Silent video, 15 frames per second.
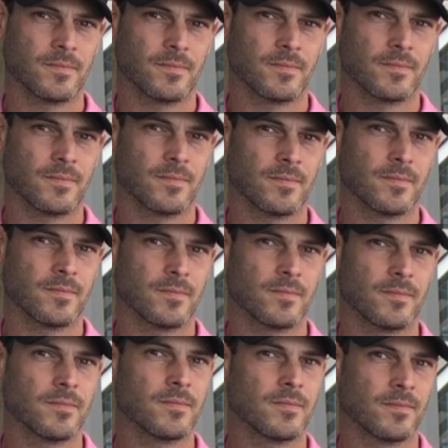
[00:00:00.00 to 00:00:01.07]

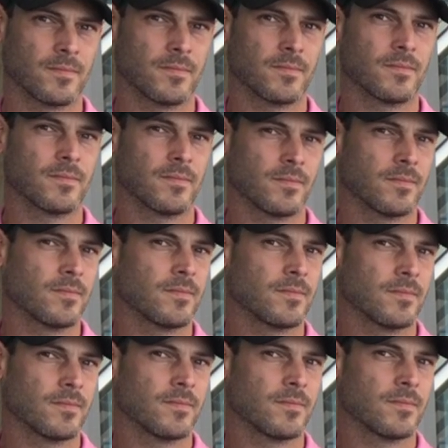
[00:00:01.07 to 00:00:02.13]

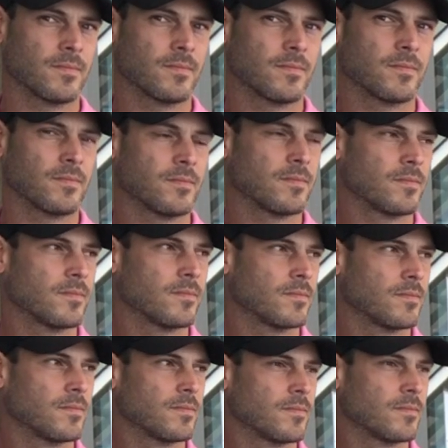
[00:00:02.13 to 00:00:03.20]

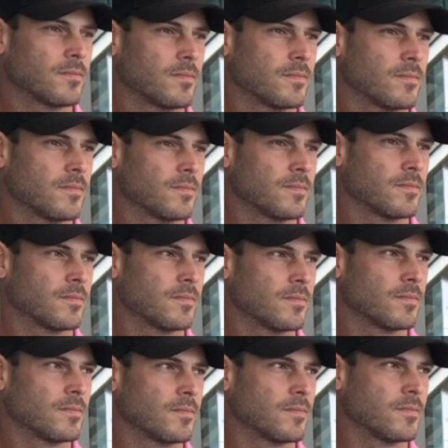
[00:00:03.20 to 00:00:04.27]

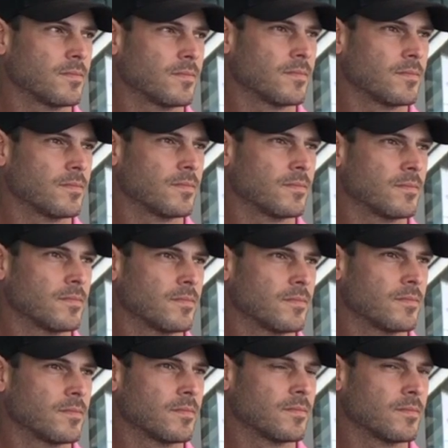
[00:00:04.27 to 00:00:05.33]

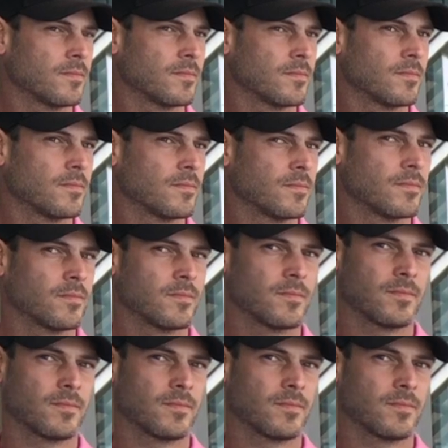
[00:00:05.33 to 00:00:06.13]
(silent)